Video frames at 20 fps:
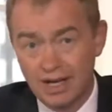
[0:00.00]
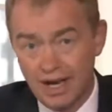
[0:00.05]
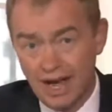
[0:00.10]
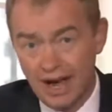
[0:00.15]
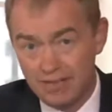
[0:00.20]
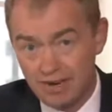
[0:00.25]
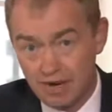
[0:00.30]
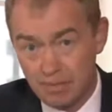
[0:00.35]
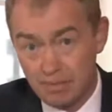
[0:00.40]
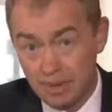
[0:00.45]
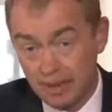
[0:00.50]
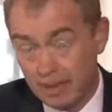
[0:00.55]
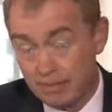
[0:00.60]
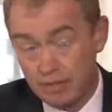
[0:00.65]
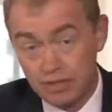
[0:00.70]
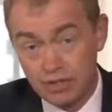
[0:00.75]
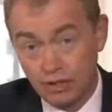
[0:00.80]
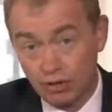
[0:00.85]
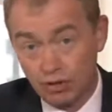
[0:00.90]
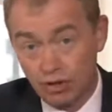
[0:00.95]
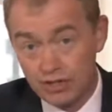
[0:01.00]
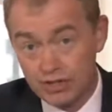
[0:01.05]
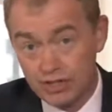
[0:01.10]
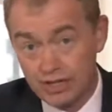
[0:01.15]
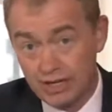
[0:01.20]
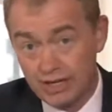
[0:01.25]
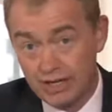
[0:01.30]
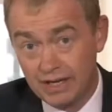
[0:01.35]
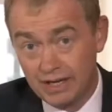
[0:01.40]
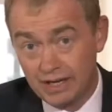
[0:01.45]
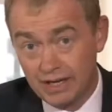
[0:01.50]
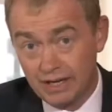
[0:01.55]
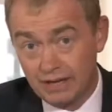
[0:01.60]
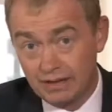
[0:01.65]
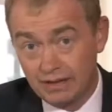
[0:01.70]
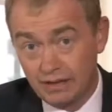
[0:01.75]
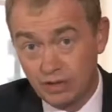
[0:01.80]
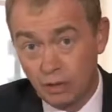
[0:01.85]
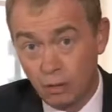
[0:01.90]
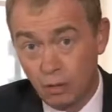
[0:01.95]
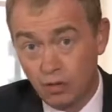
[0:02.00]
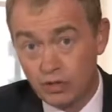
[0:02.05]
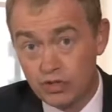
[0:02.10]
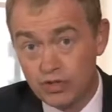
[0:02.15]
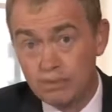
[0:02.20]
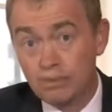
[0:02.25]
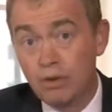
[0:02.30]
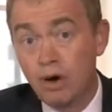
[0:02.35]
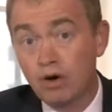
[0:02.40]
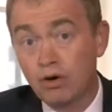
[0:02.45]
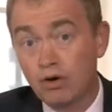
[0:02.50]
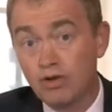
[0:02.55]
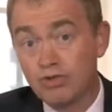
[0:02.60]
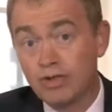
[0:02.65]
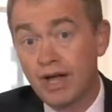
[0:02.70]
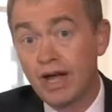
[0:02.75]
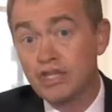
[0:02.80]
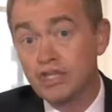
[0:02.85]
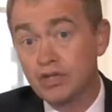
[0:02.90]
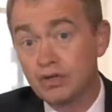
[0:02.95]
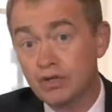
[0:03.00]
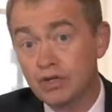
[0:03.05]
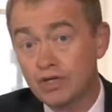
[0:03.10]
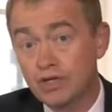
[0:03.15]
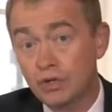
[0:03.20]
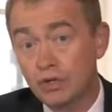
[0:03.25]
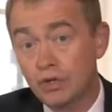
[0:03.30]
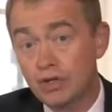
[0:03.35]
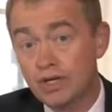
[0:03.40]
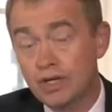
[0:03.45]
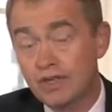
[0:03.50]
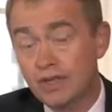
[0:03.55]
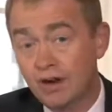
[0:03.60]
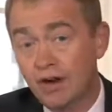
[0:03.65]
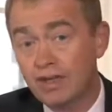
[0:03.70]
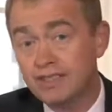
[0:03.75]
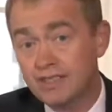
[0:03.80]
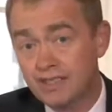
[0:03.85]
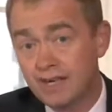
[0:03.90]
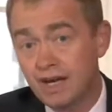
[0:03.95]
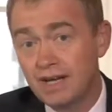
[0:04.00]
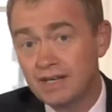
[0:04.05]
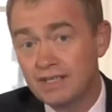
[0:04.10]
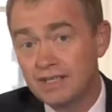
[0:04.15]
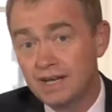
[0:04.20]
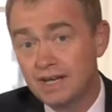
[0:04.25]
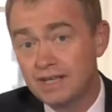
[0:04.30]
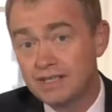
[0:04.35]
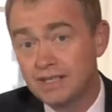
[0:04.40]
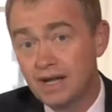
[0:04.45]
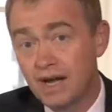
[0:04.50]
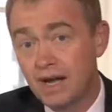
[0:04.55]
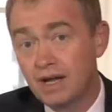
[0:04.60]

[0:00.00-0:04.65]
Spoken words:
having a bigger majority than the ones that Margaret Thatcher enjoyed in the 1980s.